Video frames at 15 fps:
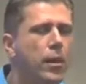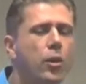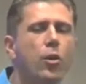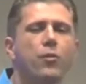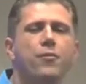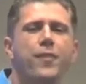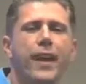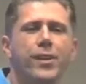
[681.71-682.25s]

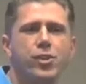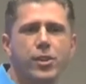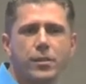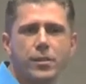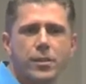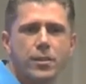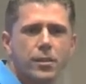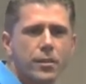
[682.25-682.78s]

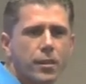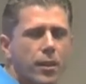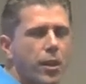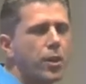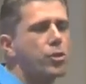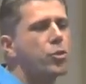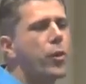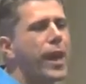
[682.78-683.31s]
conventions,
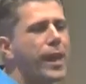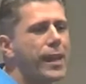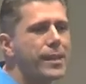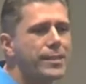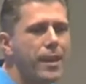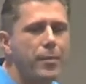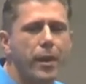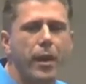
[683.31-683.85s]
training
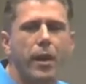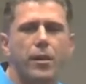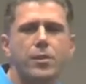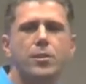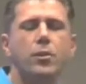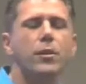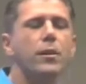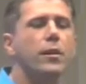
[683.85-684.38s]

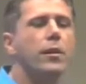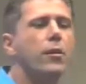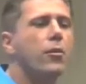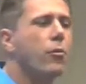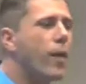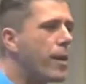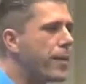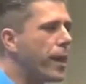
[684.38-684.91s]
seminars,
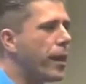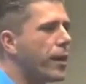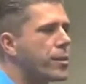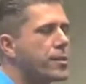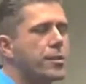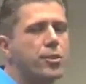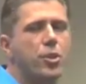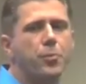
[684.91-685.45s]
webinars,
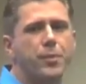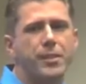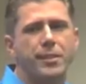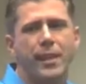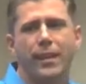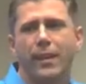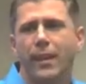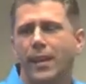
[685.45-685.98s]
super
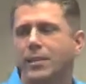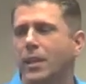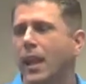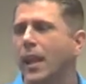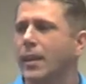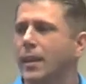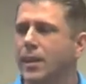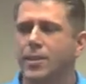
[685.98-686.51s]
Saturdays
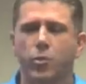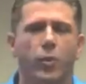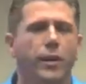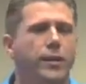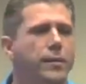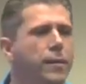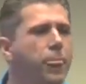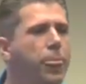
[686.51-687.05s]
like this
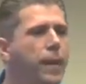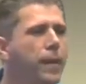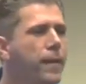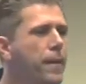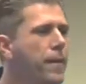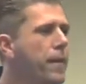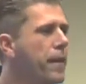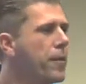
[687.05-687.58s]
one,
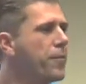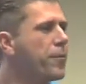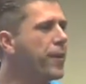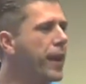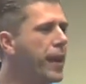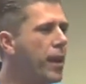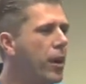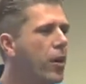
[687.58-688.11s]

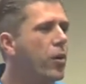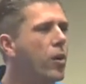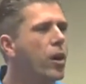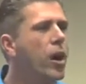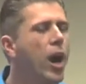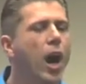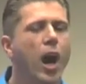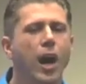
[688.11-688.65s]
video,
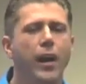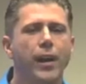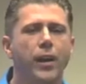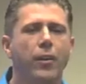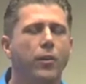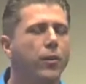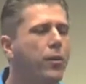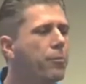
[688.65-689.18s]

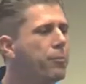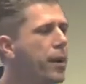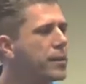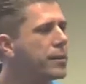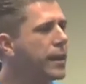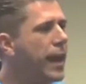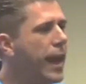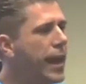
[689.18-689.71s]
audio,
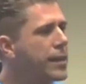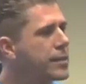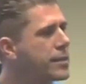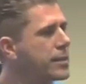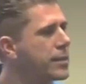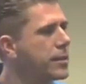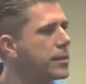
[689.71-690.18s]
podcast,